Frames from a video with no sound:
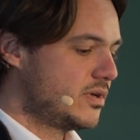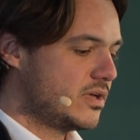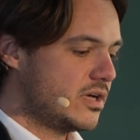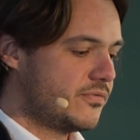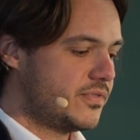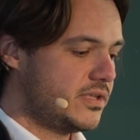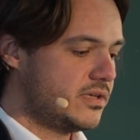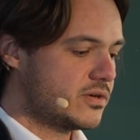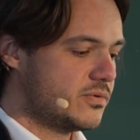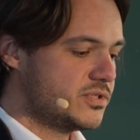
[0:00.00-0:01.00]
of the
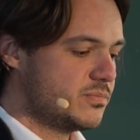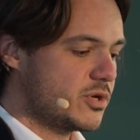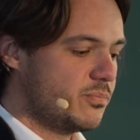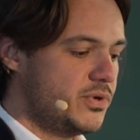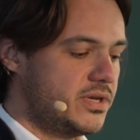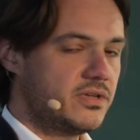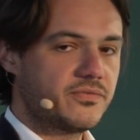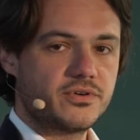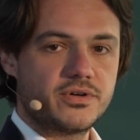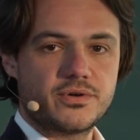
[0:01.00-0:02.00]
quantum computing for
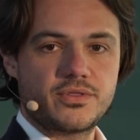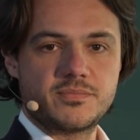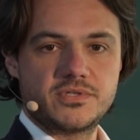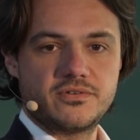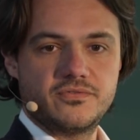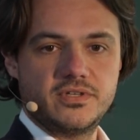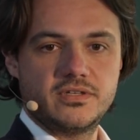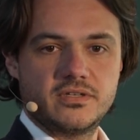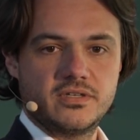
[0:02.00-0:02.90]
Earth observing